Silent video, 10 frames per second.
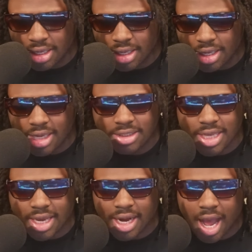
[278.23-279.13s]
He is
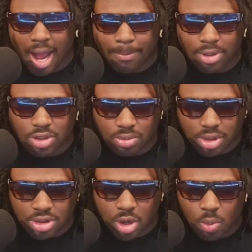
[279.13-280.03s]
taking
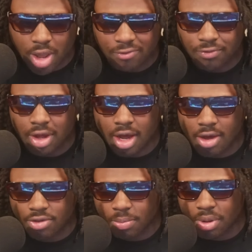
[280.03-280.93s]
opportunities away for
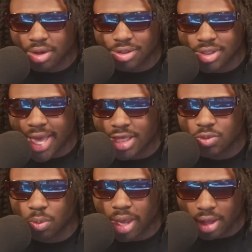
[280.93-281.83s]
other players as
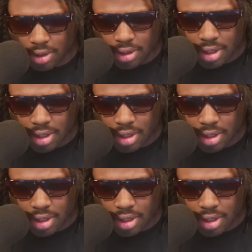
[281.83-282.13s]
well.